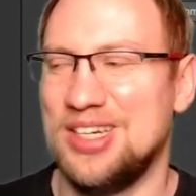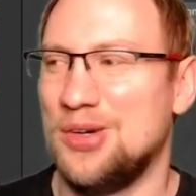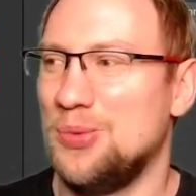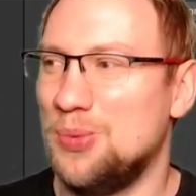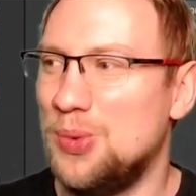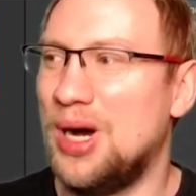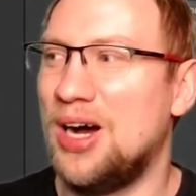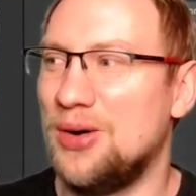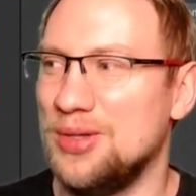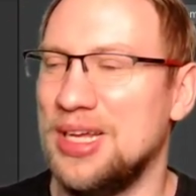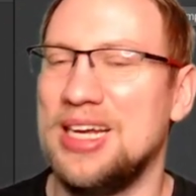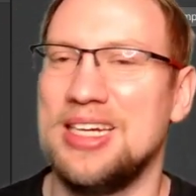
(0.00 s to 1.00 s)

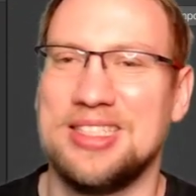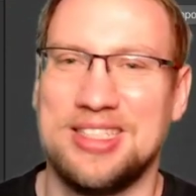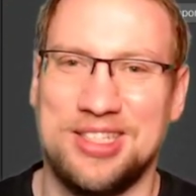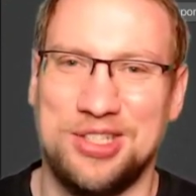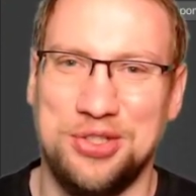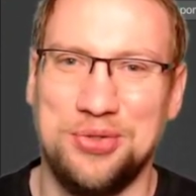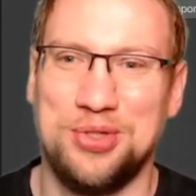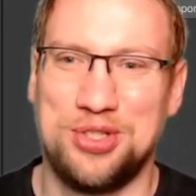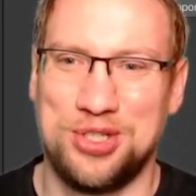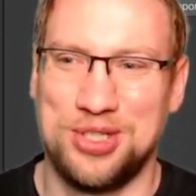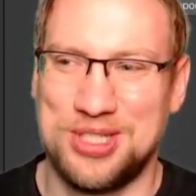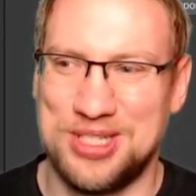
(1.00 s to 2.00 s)
wow, that is a
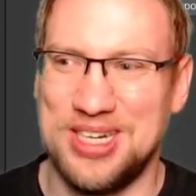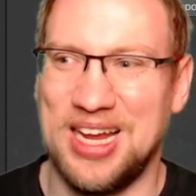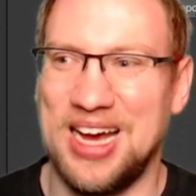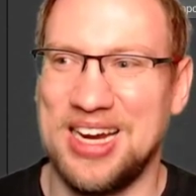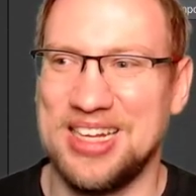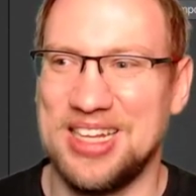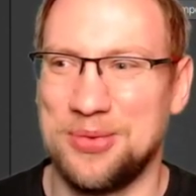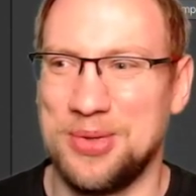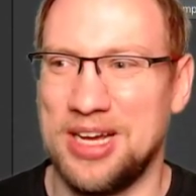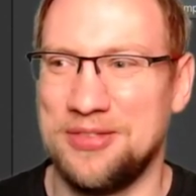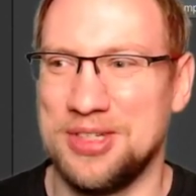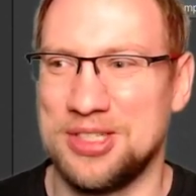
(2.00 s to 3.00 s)
huge slider that we
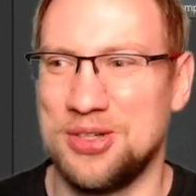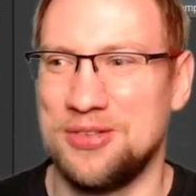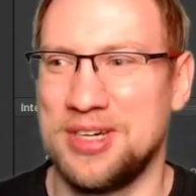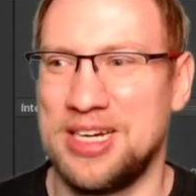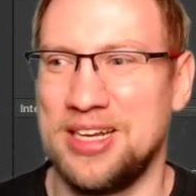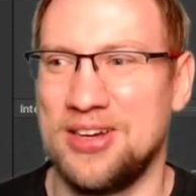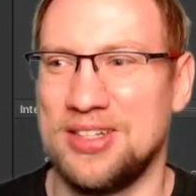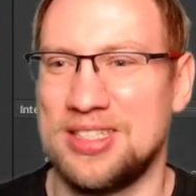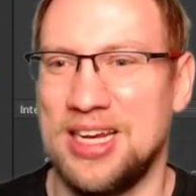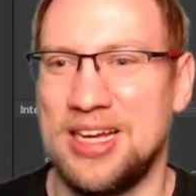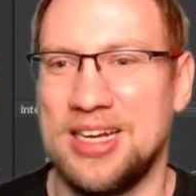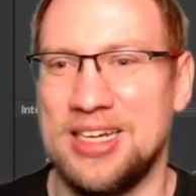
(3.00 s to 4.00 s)
have here. So if I click on the
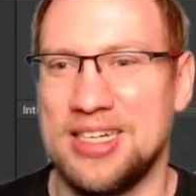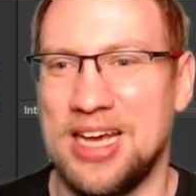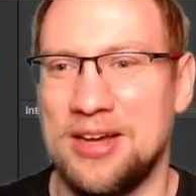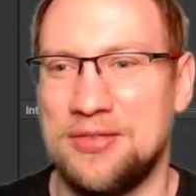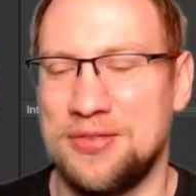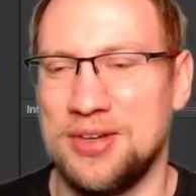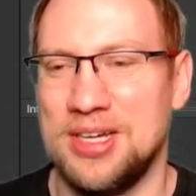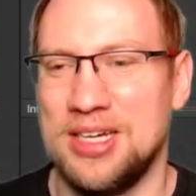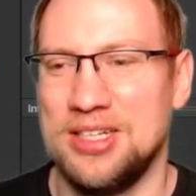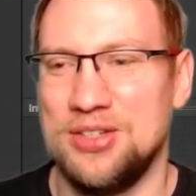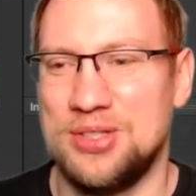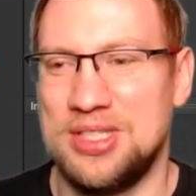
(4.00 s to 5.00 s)
slider, hit F,
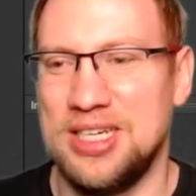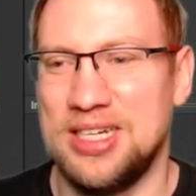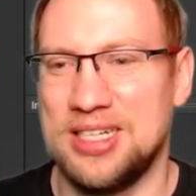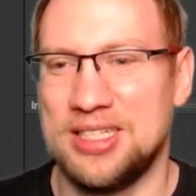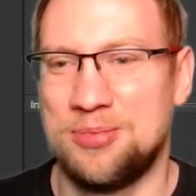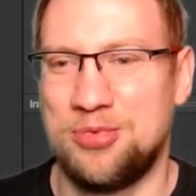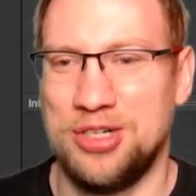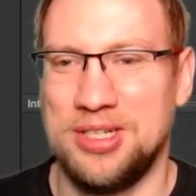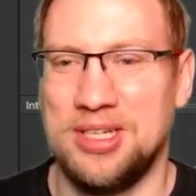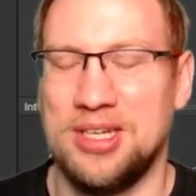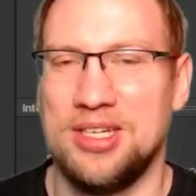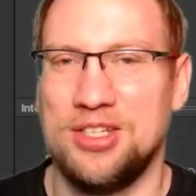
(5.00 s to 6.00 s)
you see it is
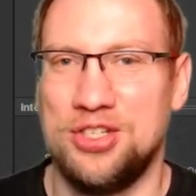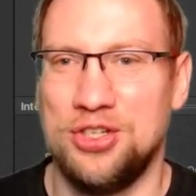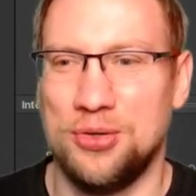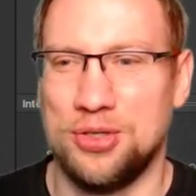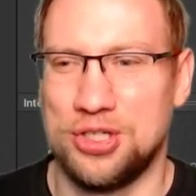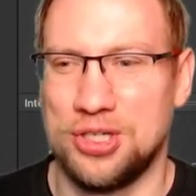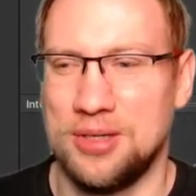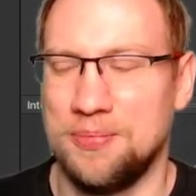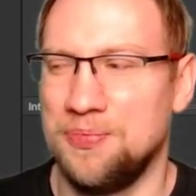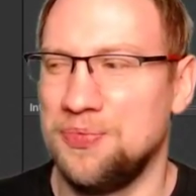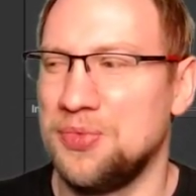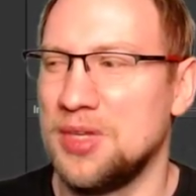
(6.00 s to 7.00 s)
pretty huge.
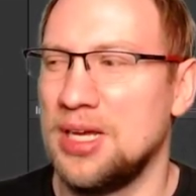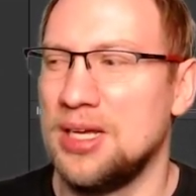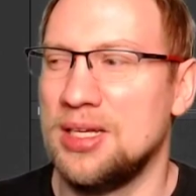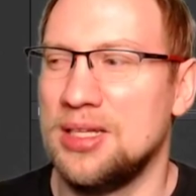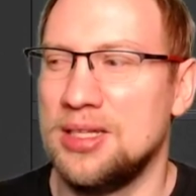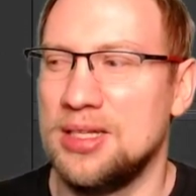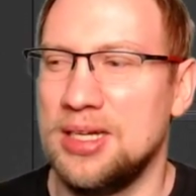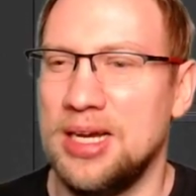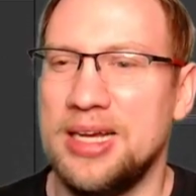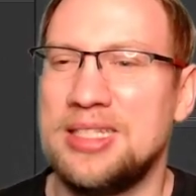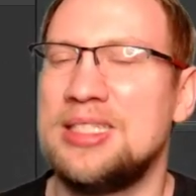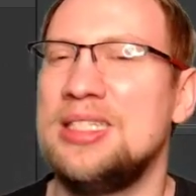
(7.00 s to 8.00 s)

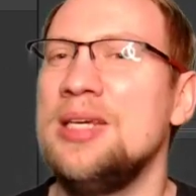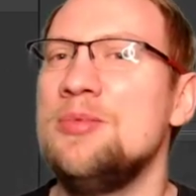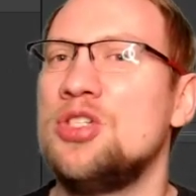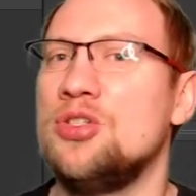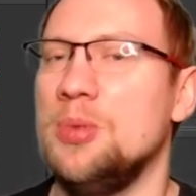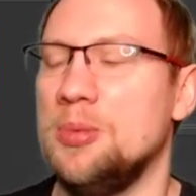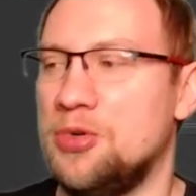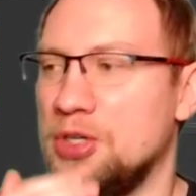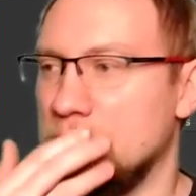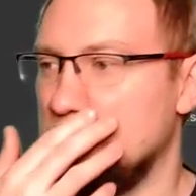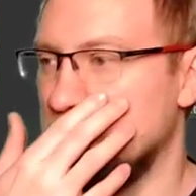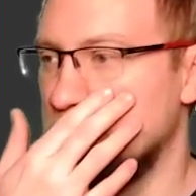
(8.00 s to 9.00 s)
It seems to be
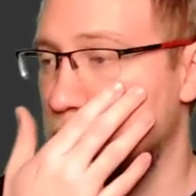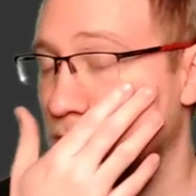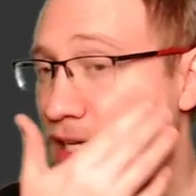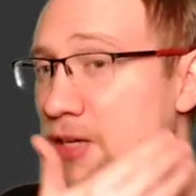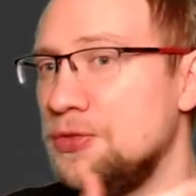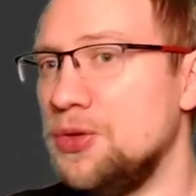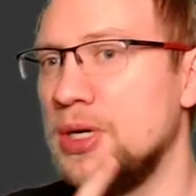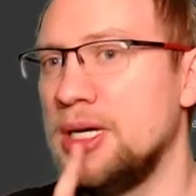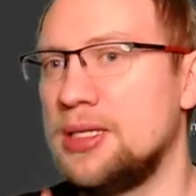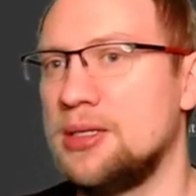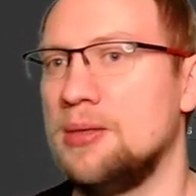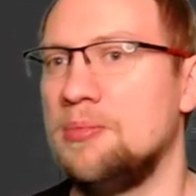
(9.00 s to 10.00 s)
pretty huge, but if you
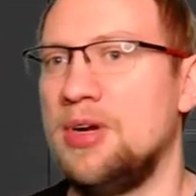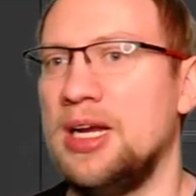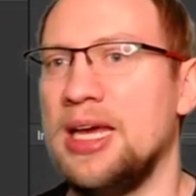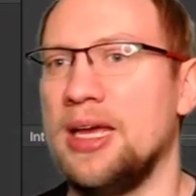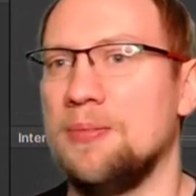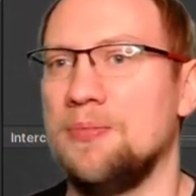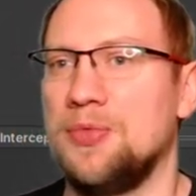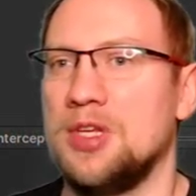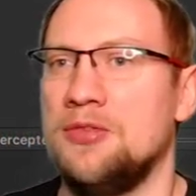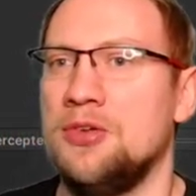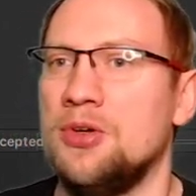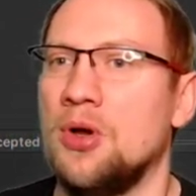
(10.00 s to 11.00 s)
hit play,
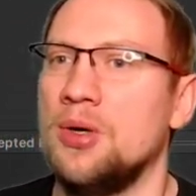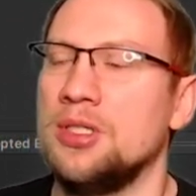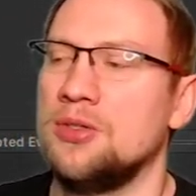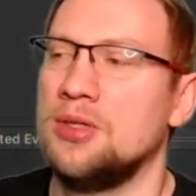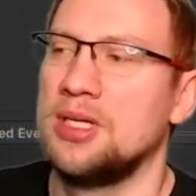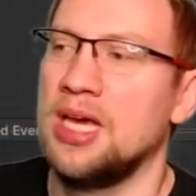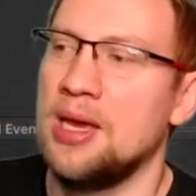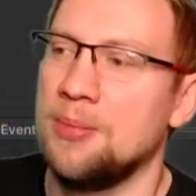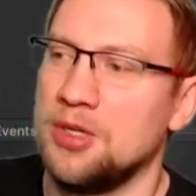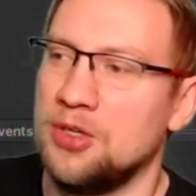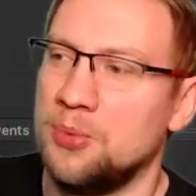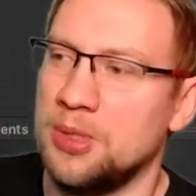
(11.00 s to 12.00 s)
if you go into the game,
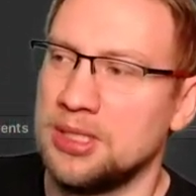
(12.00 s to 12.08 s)
you will